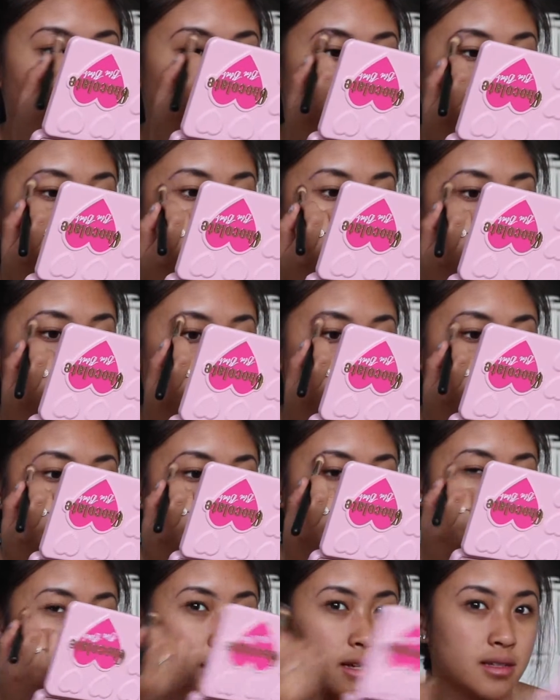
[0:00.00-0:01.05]
kind of
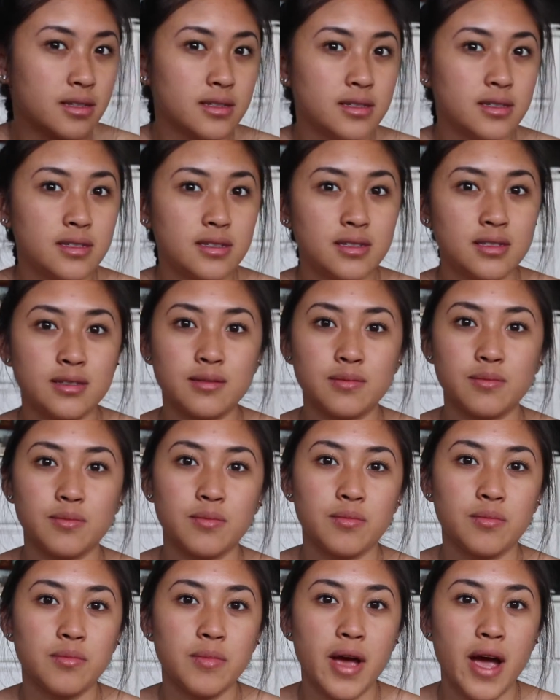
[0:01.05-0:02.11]
is
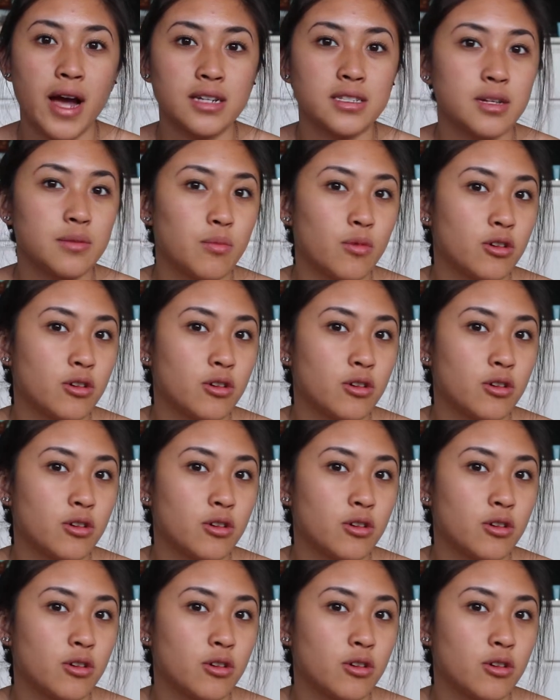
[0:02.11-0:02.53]
acting